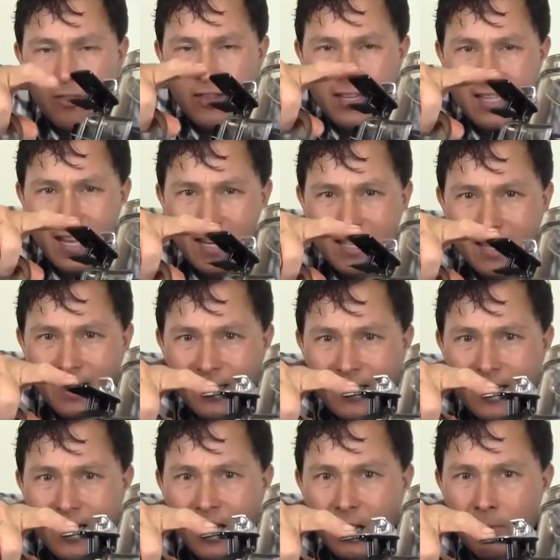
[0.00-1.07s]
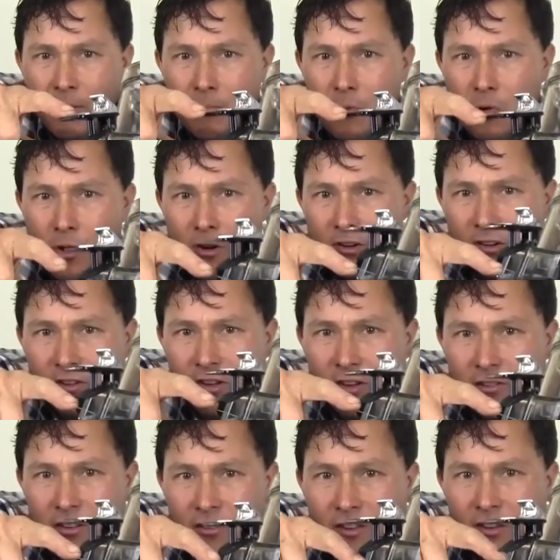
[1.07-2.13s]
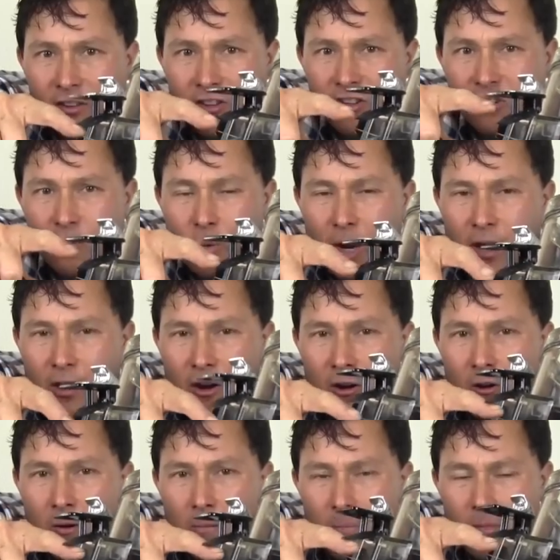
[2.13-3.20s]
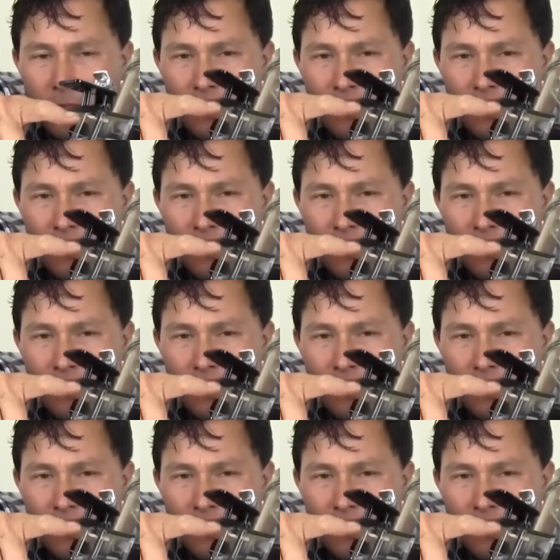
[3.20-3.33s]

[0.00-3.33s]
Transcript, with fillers: this tends to leak a little bit more just because it's a square.